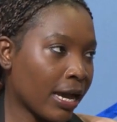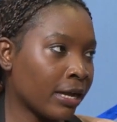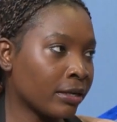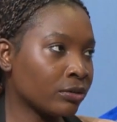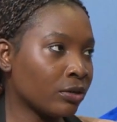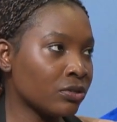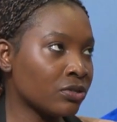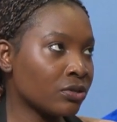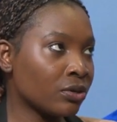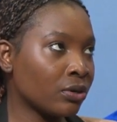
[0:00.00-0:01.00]
And
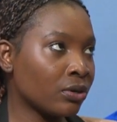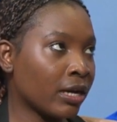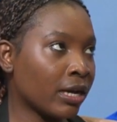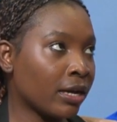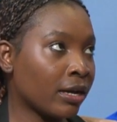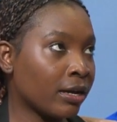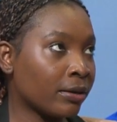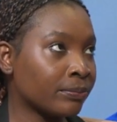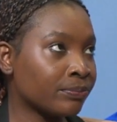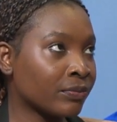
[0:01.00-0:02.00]
also,
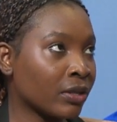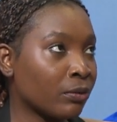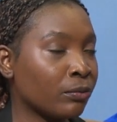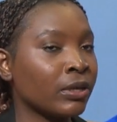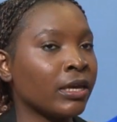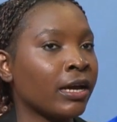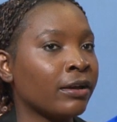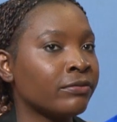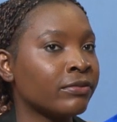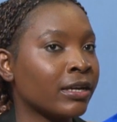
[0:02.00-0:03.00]
um, we
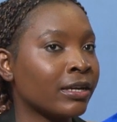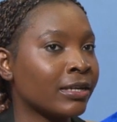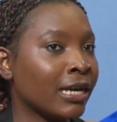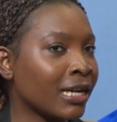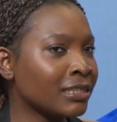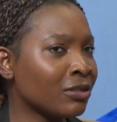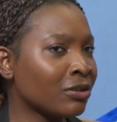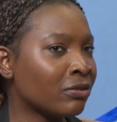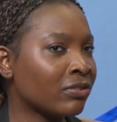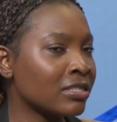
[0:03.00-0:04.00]
have uh, a
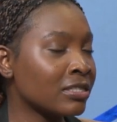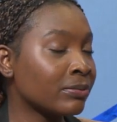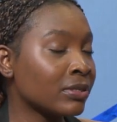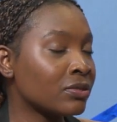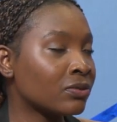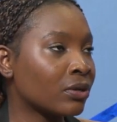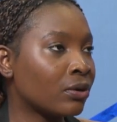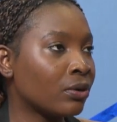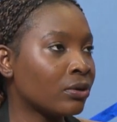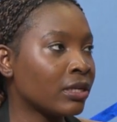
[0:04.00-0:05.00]
category of customers we
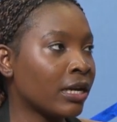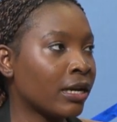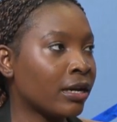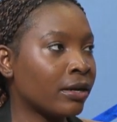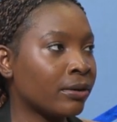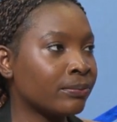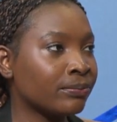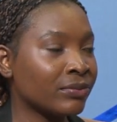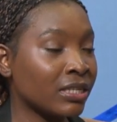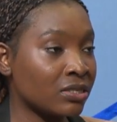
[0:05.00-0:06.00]
call
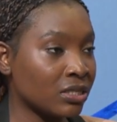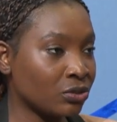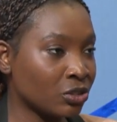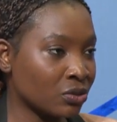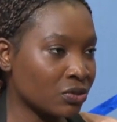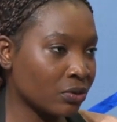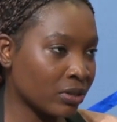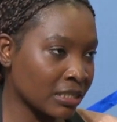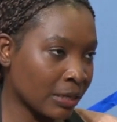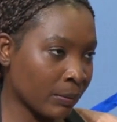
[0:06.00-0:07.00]
um, institutions. So
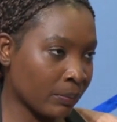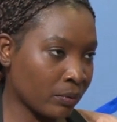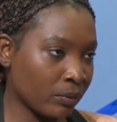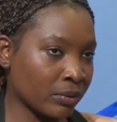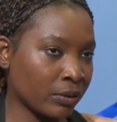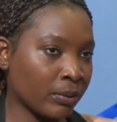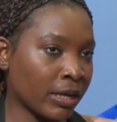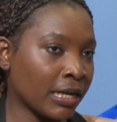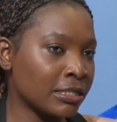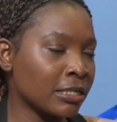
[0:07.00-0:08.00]
these are people who
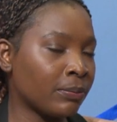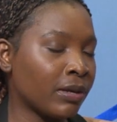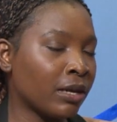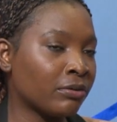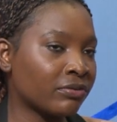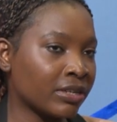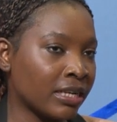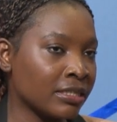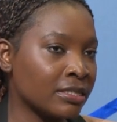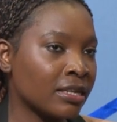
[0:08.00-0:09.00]
require large supply of
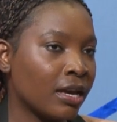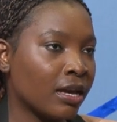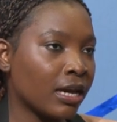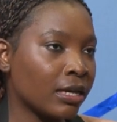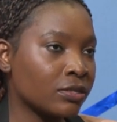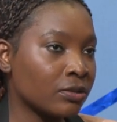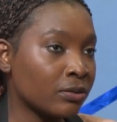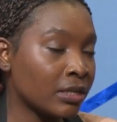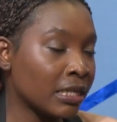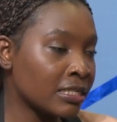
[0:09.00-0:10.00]
grains. Uh,
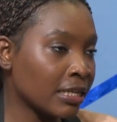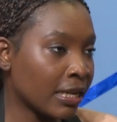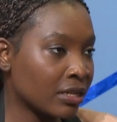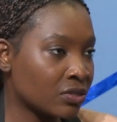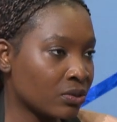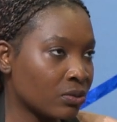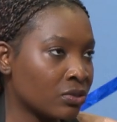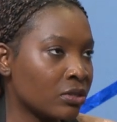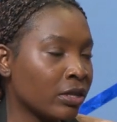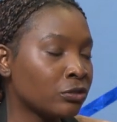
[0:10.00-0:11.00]
so let's say like
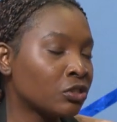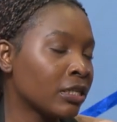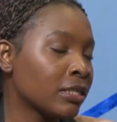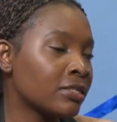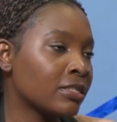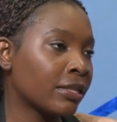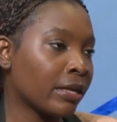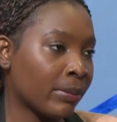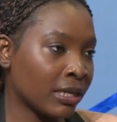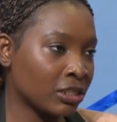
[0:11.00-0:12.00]
schools, they usually set
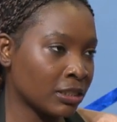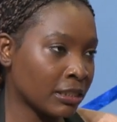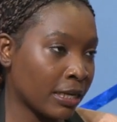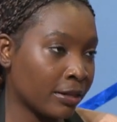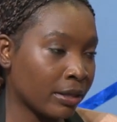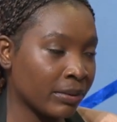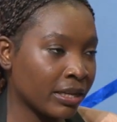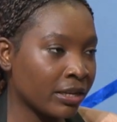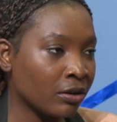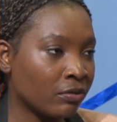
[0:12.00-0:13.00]
their budget at the
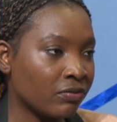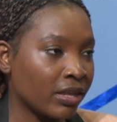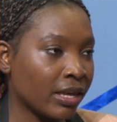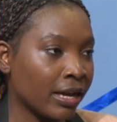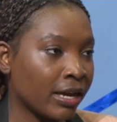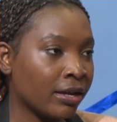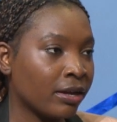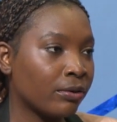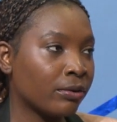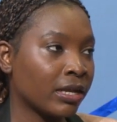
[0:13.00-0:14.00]
beginning of the year
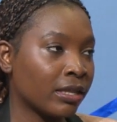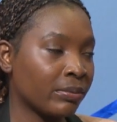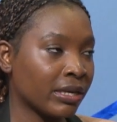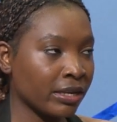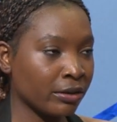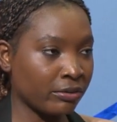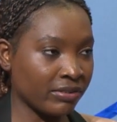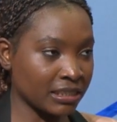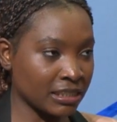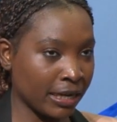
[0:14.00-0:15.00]
or at the beginning of
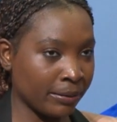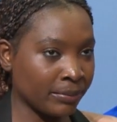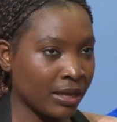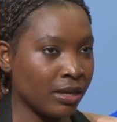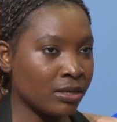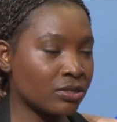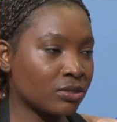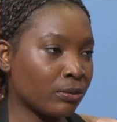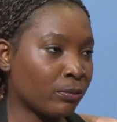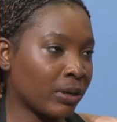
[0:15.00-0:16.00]
a term.
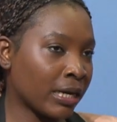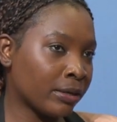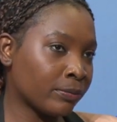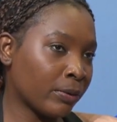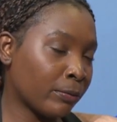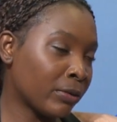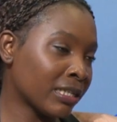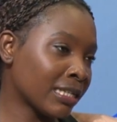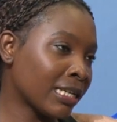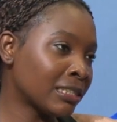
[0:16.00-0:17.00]
So um,
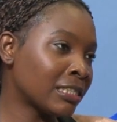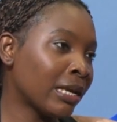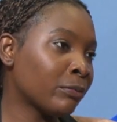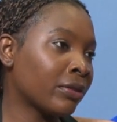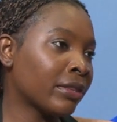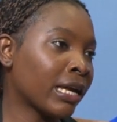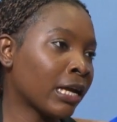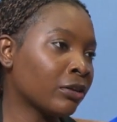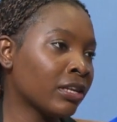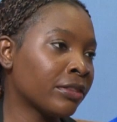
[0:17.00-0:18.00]
when at that time, when they
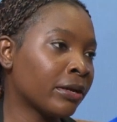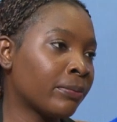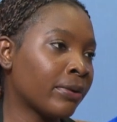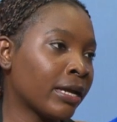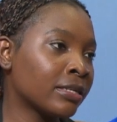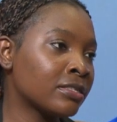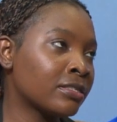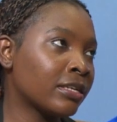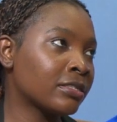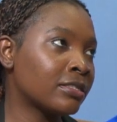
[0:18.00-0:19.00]
calculate their price,
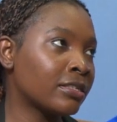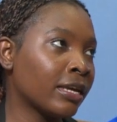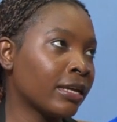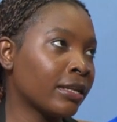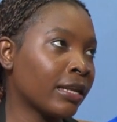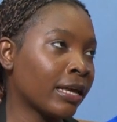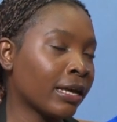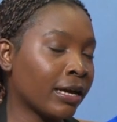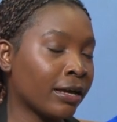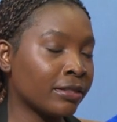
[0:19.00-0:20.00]
they say
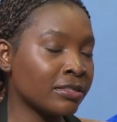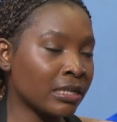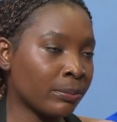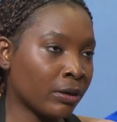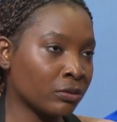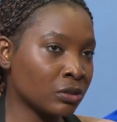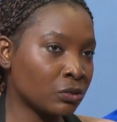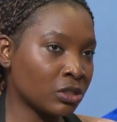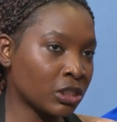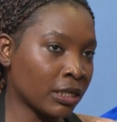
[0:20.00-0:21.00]
like uh, this
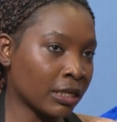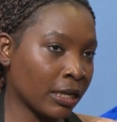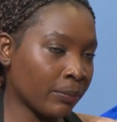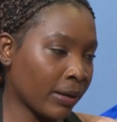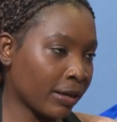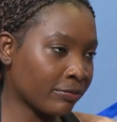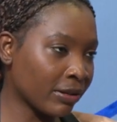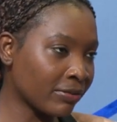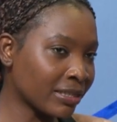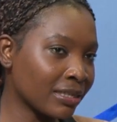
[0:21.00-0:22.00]
amount we shall keep like
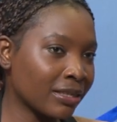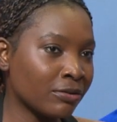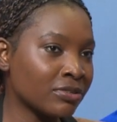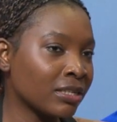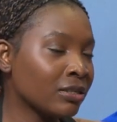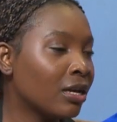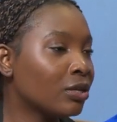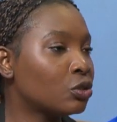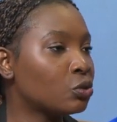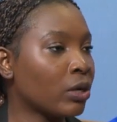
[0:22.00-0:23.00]
500,000
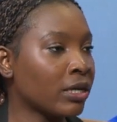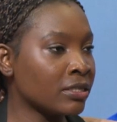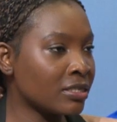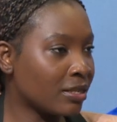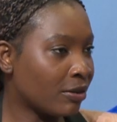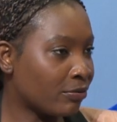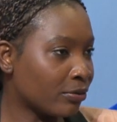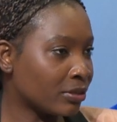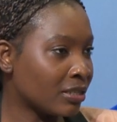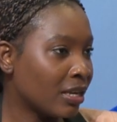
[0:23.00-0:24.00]
towards
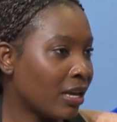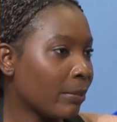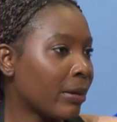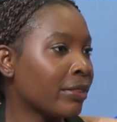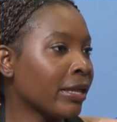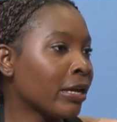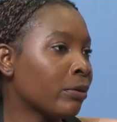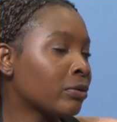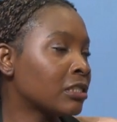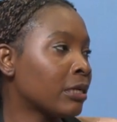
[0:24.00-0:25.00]
food. But then
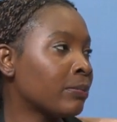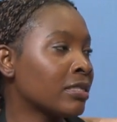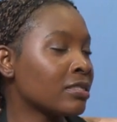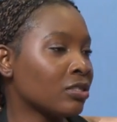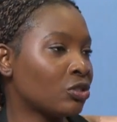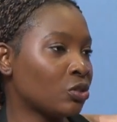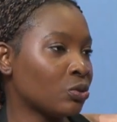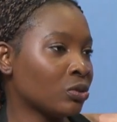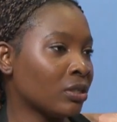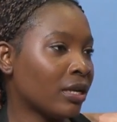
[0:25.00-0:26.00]
now what happens in
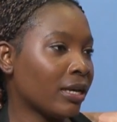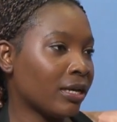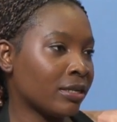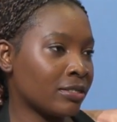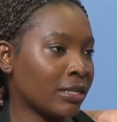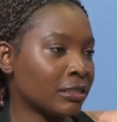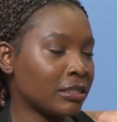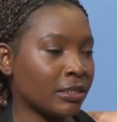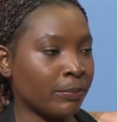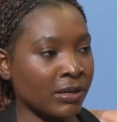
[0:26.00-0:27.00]
June, is
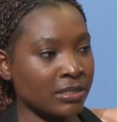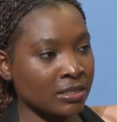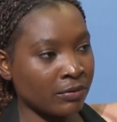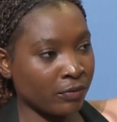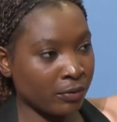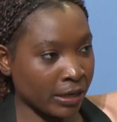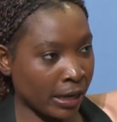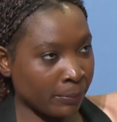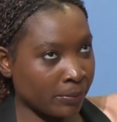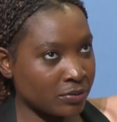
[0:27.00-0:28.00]
that the prices have gone
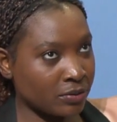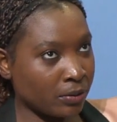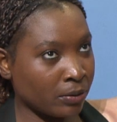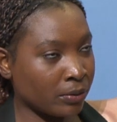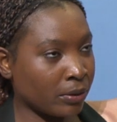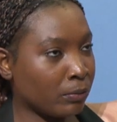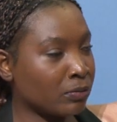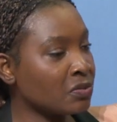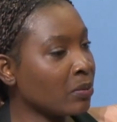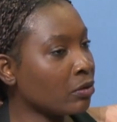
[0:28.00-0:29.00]
up. So they
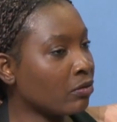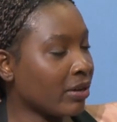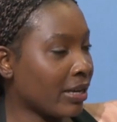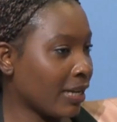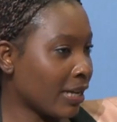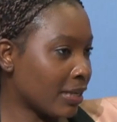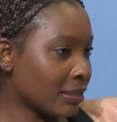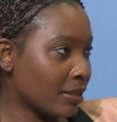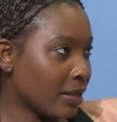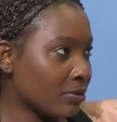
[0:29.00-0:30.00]
could spend over
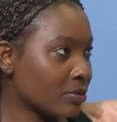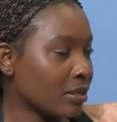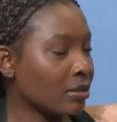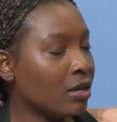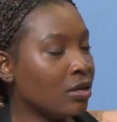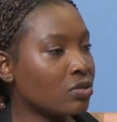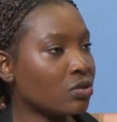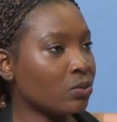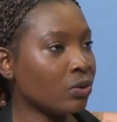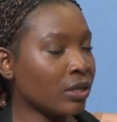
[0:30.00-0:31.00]
900,000.
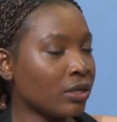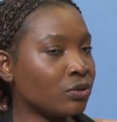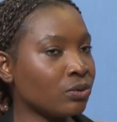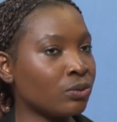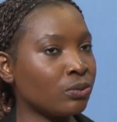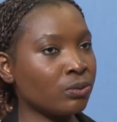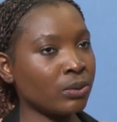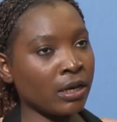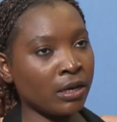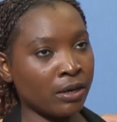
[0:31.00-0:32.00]
So what they do,
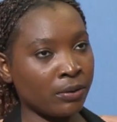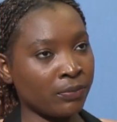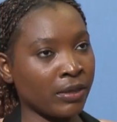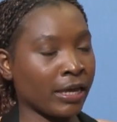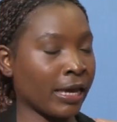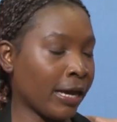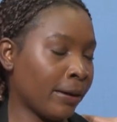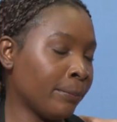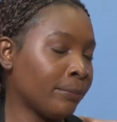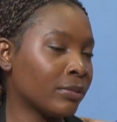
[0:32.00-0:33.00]
uh, they
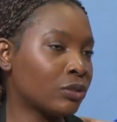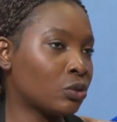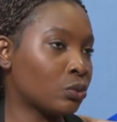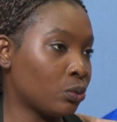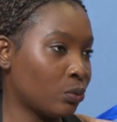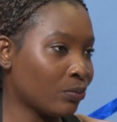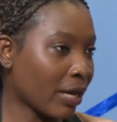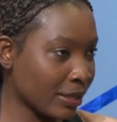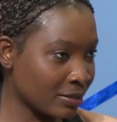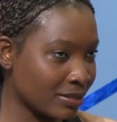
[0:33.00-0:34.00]
come to
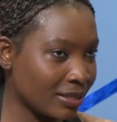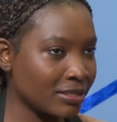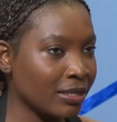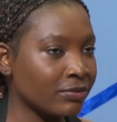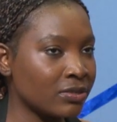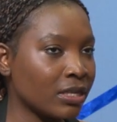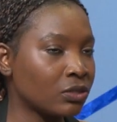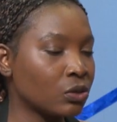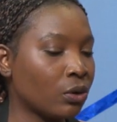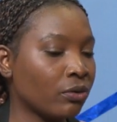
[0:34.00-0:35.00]
us, the service
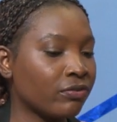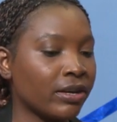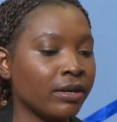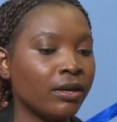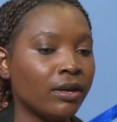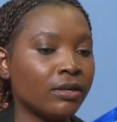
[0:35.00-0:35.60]
that we offer.